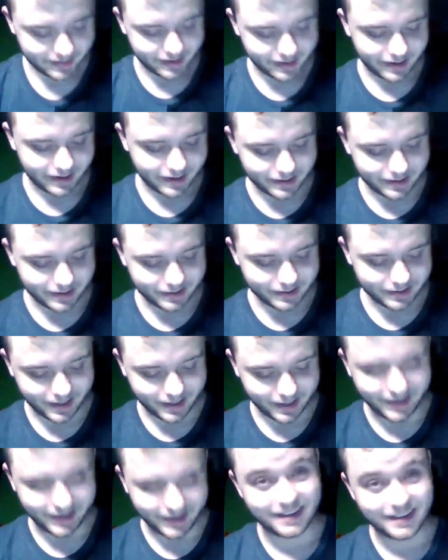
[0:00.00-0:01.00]
Uh,
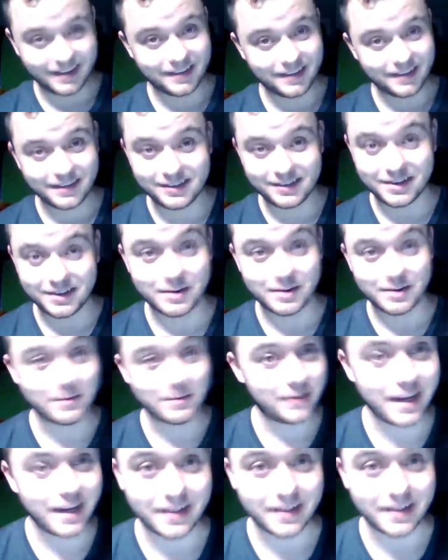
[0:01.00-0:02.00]
so
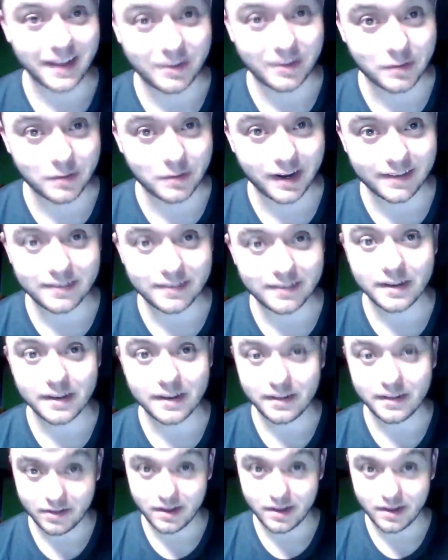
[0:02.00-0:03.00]
yeah, that's why it's
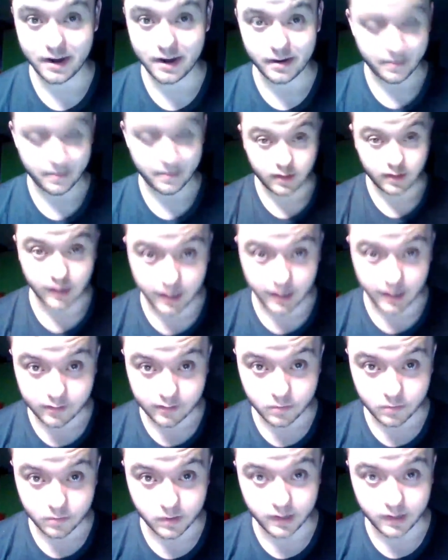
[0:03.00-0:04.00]
there. The
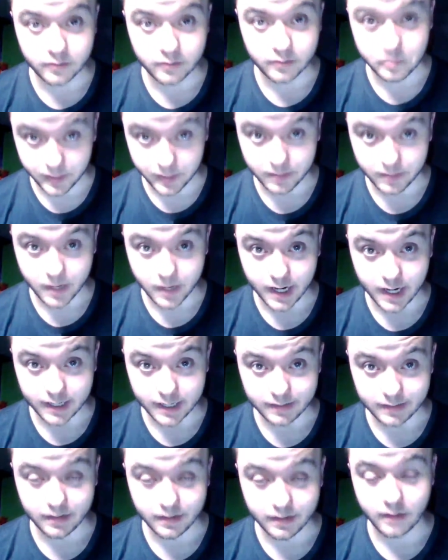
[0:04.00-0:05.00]
next one is Be
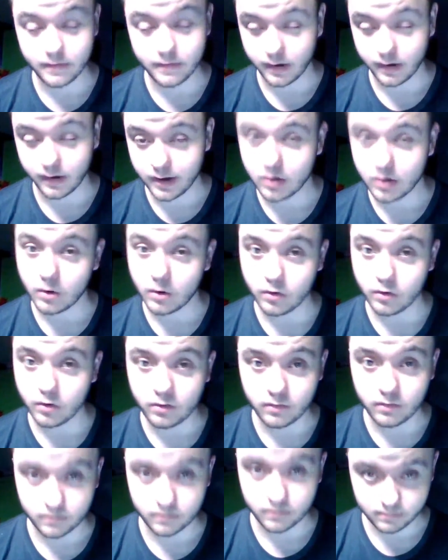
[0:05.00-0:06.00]
Mine, a very
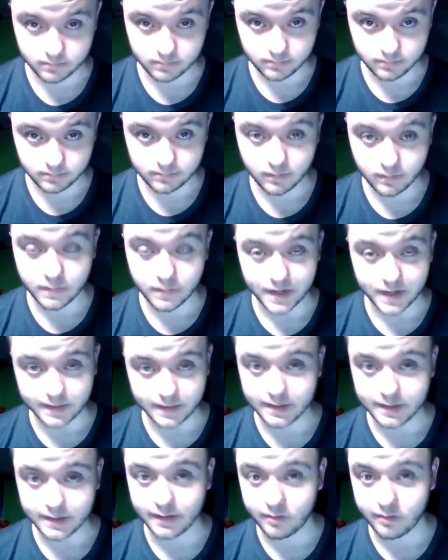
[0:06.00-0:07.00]
cool
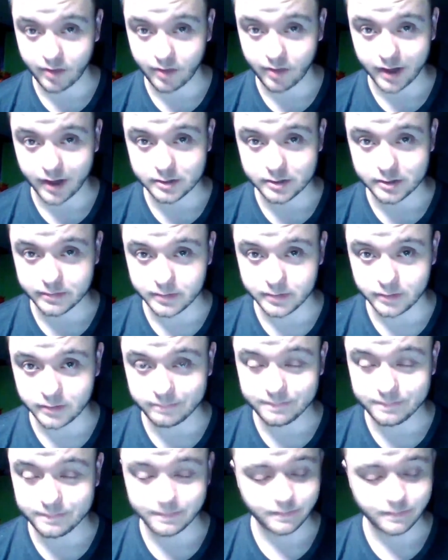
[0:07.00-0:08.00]
Valentine slasher
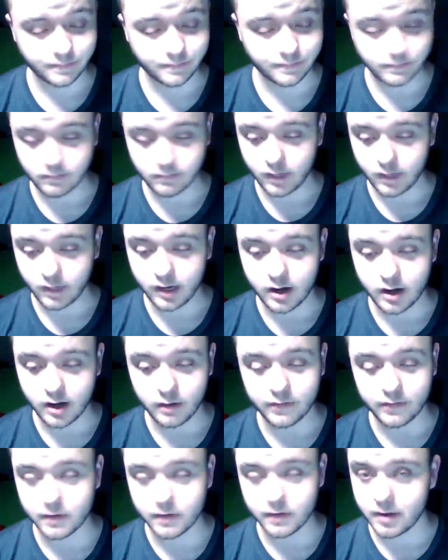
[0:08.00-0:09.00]
film.
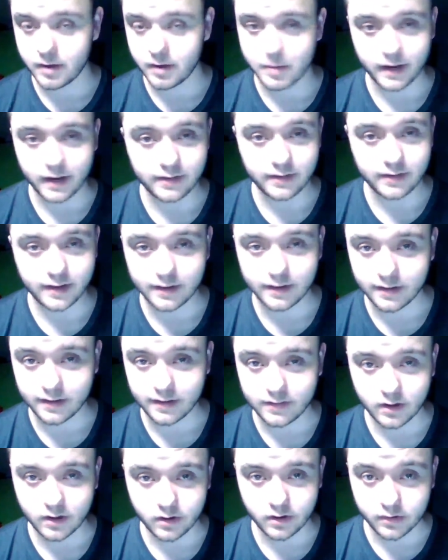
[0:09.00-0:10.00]
It's very basic, as I
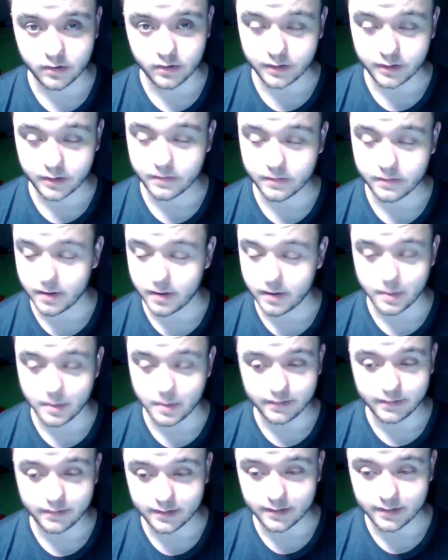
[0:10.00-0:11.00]
said earlier. Very
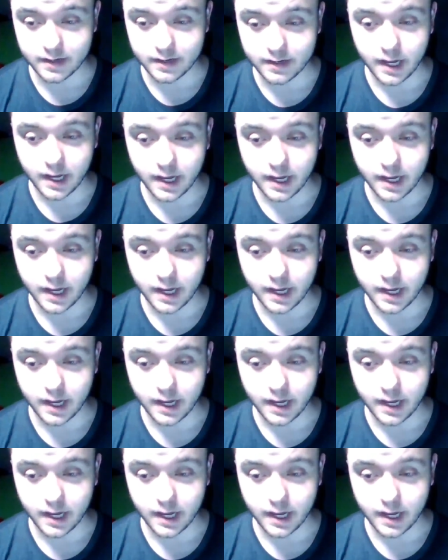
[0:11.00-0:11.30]
basic.